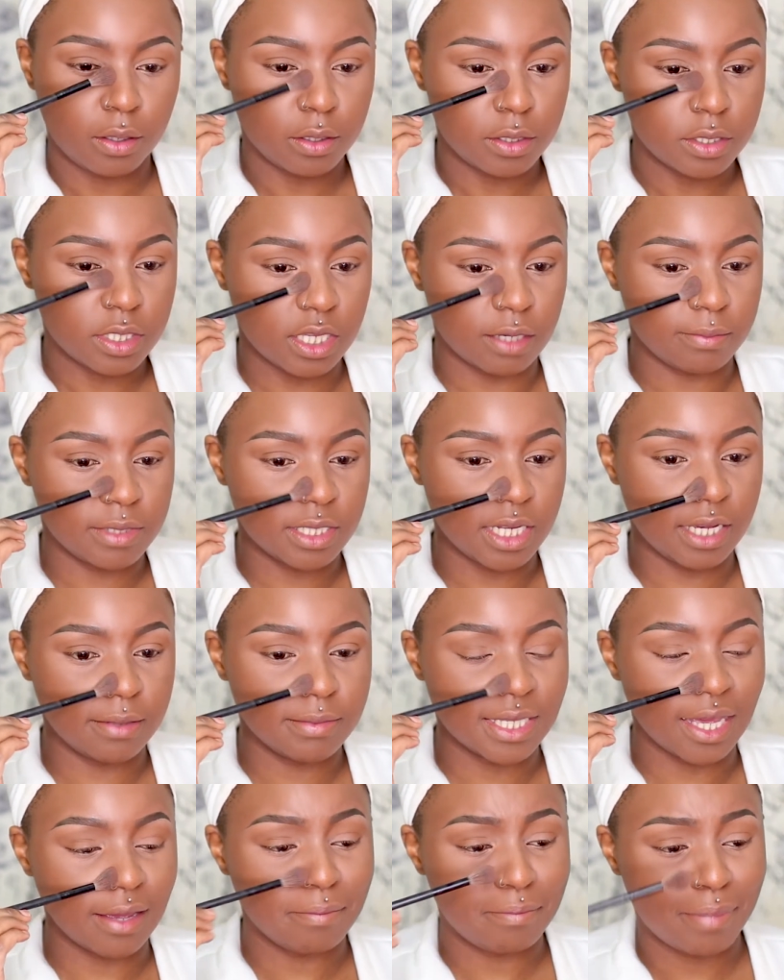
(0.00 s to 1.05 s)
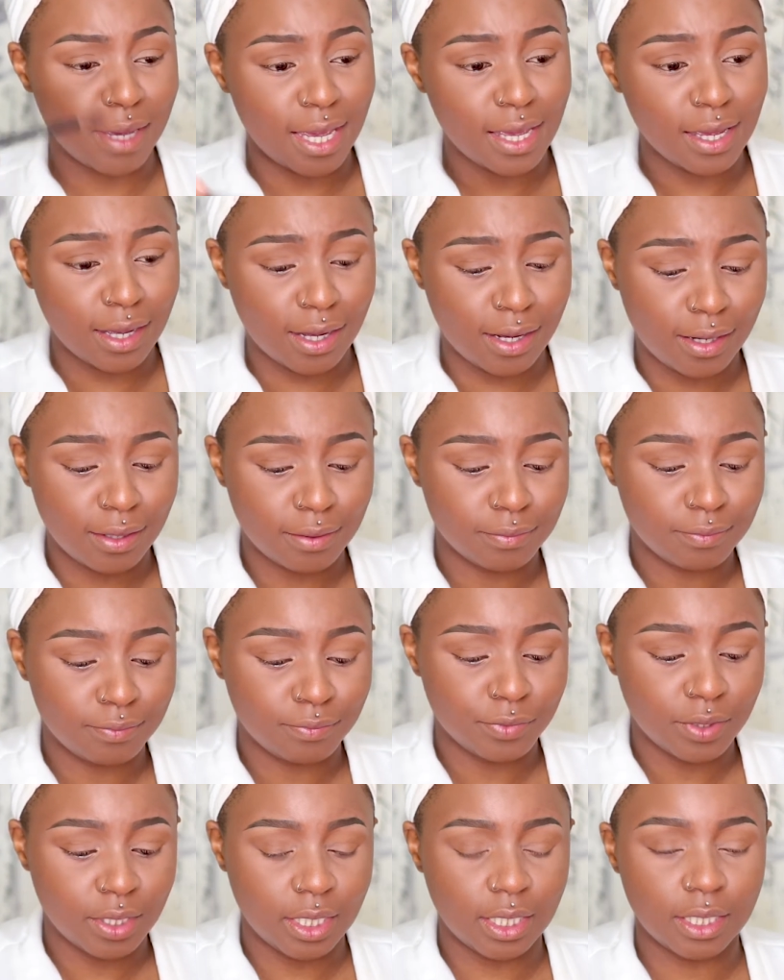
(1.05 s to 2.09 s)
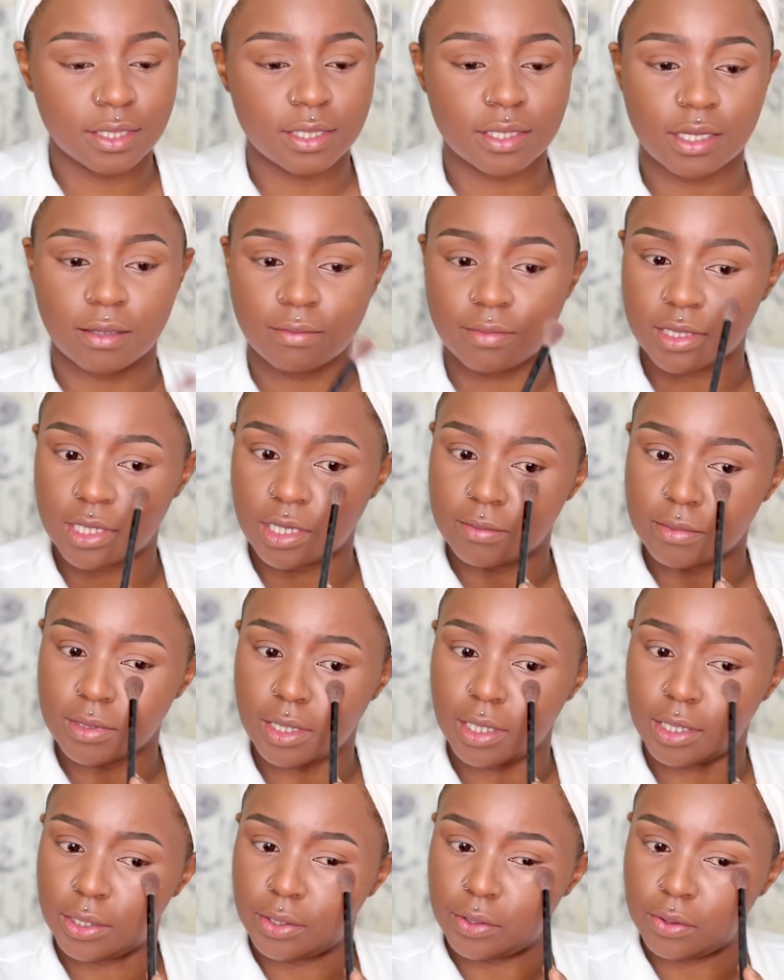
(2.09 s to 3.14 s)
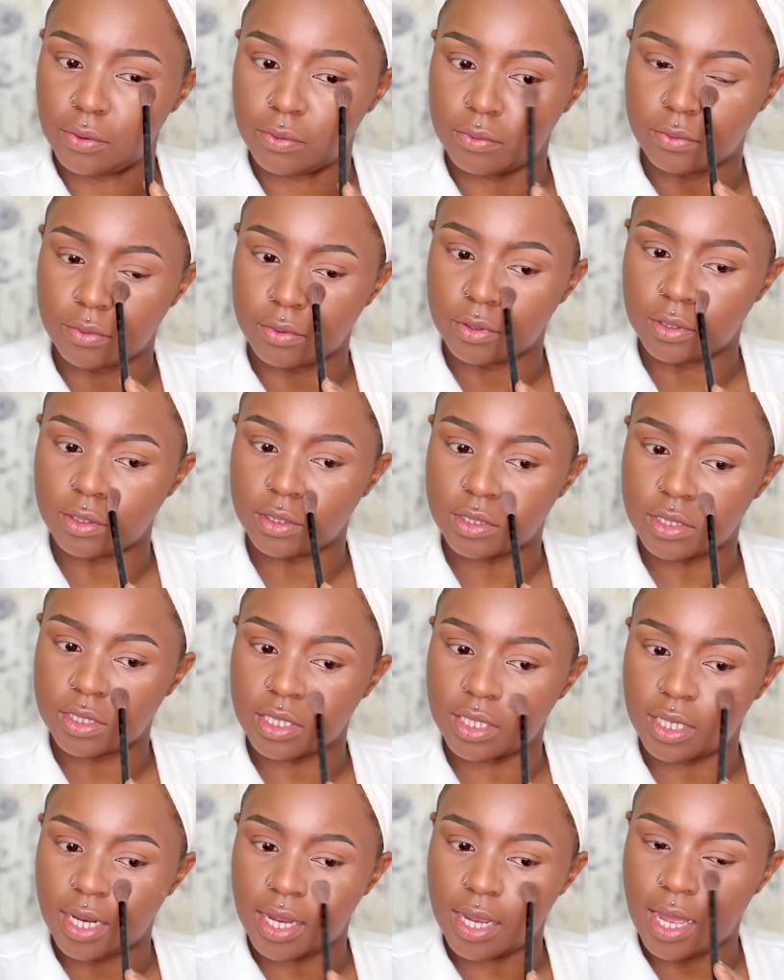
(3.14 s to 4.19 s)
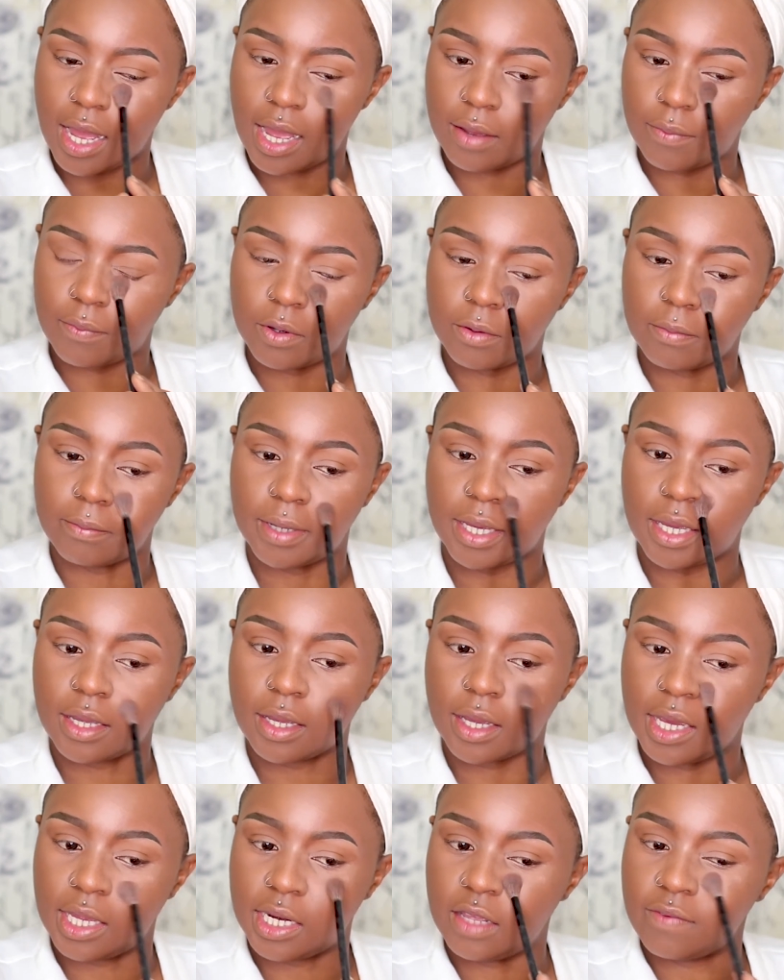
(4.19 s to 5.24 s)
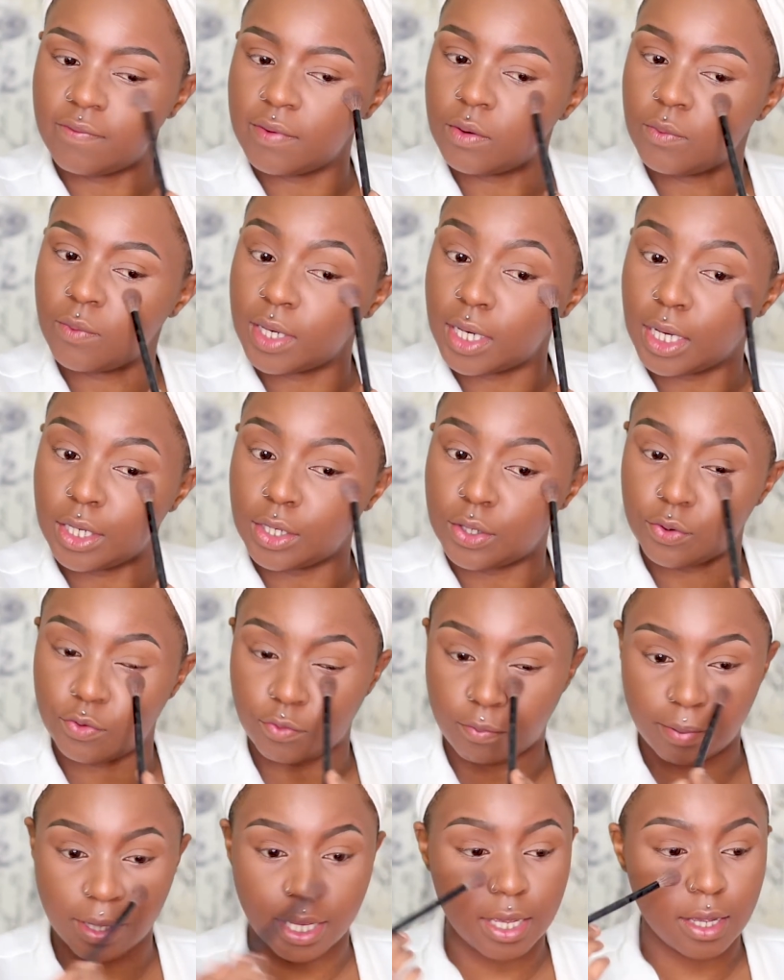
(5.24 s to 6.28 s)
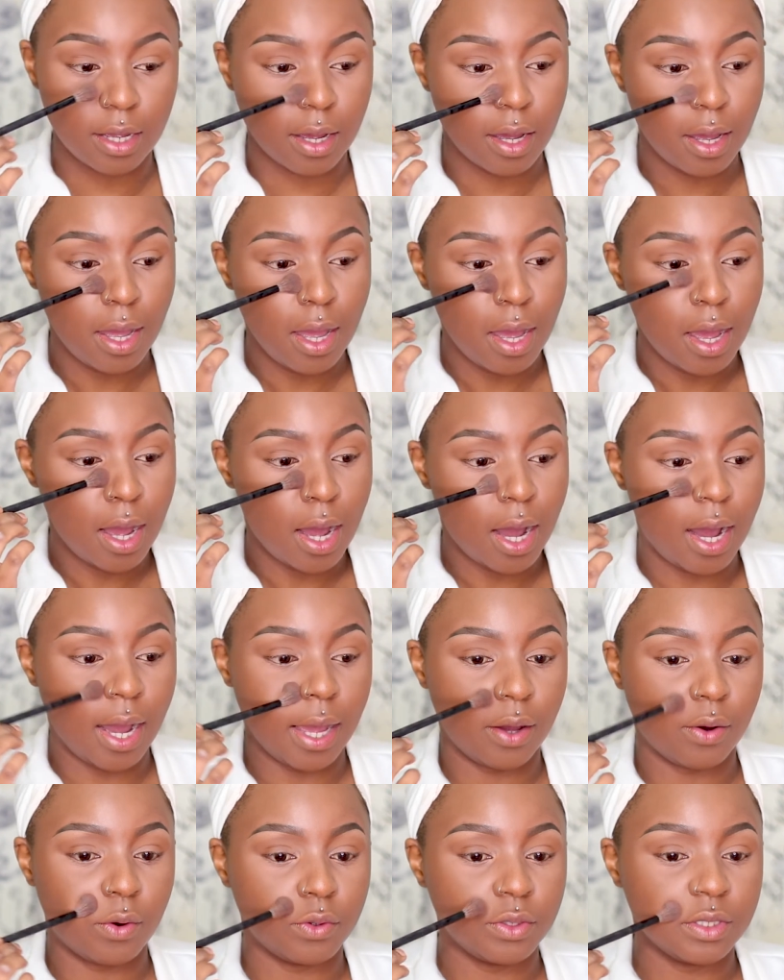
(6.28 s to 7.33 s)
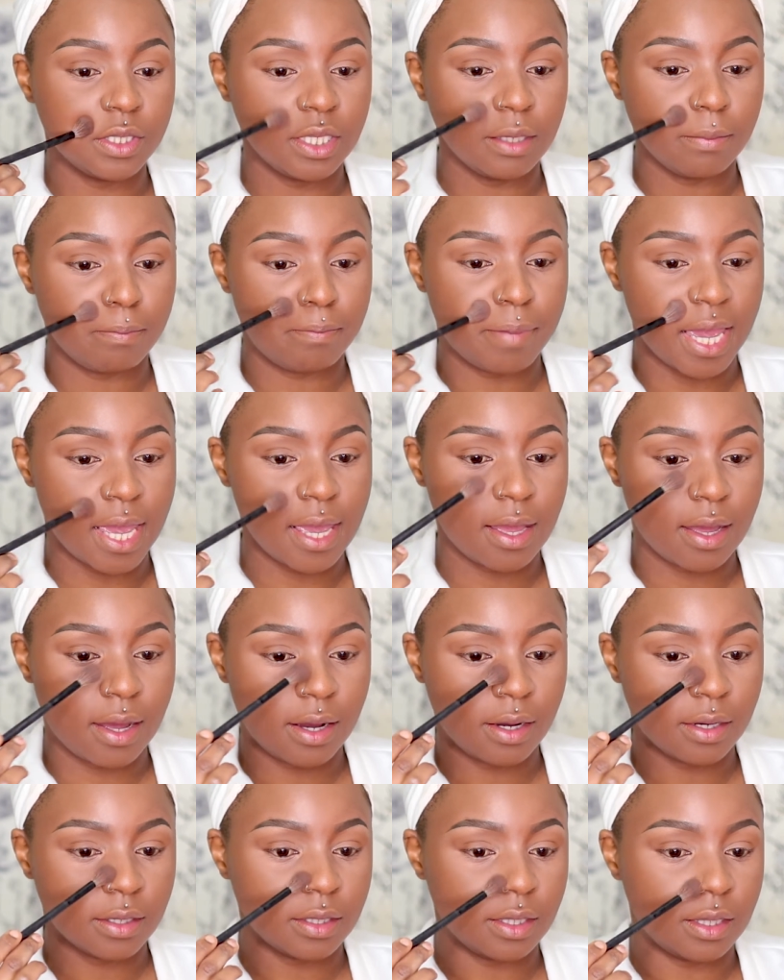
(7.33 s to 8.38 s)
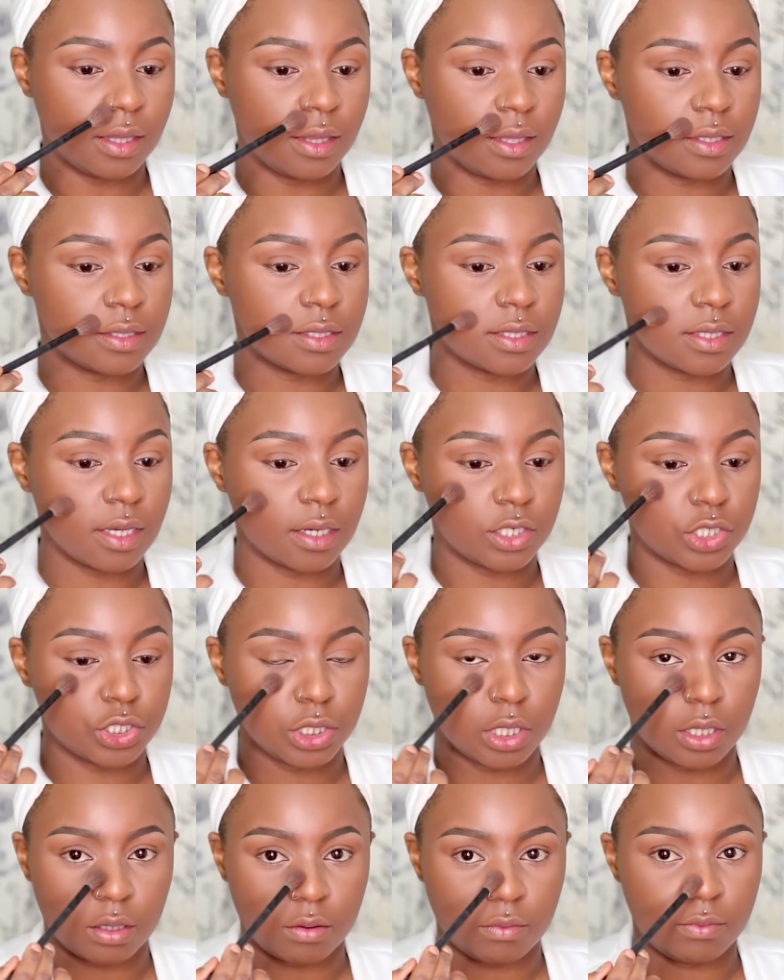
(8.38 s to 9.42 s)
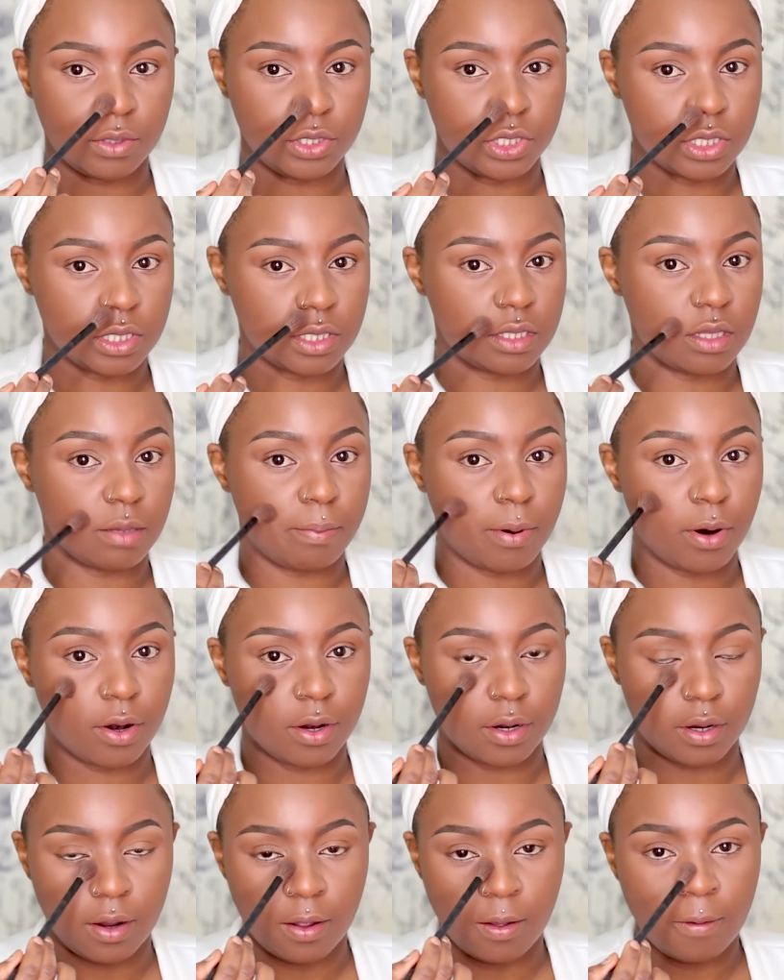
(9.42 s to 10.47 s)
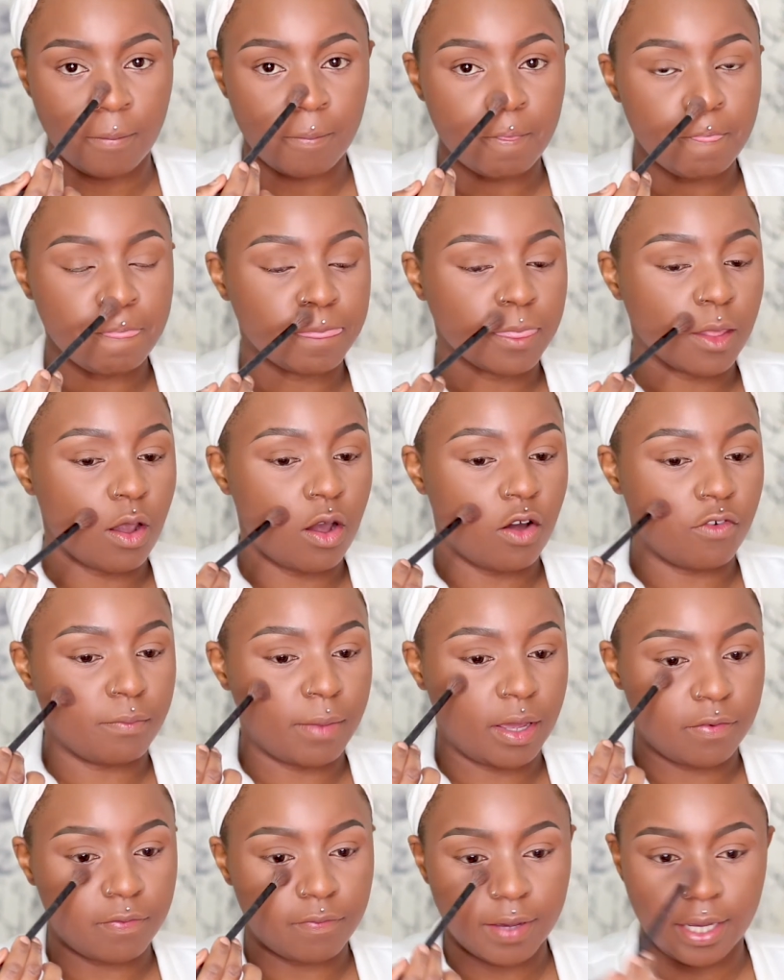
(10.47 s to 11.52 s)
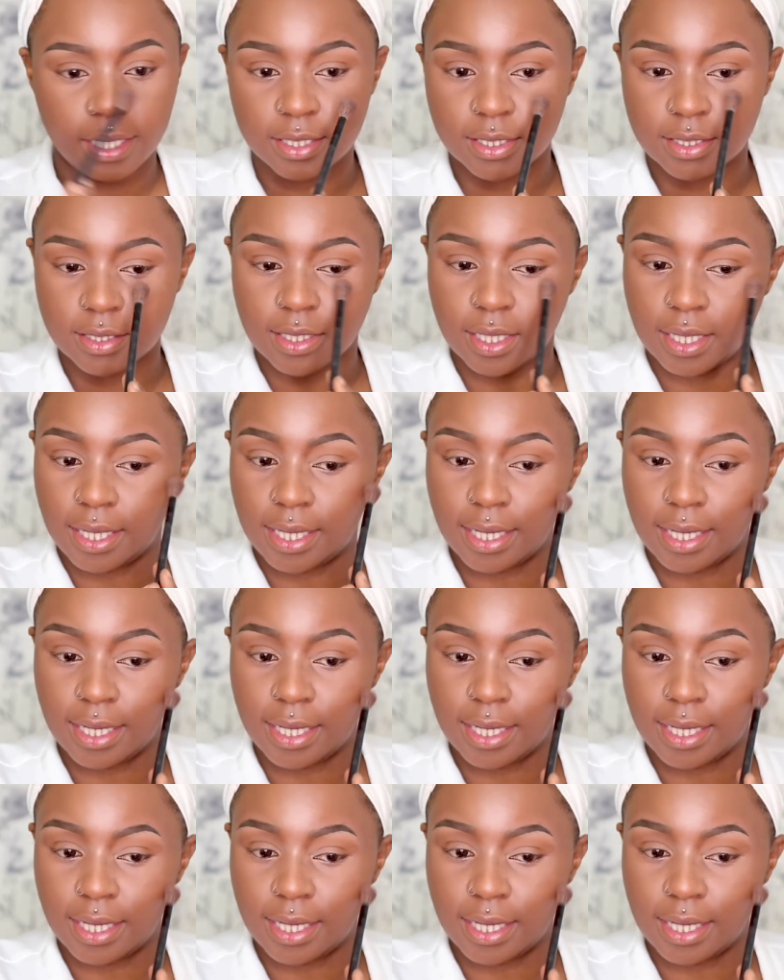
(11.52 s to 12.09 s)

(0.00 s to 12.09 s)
Sometimes I bake and sometimes I don't. Today I will bake, and even when I do bake, I only bake this section, which is the part of my face that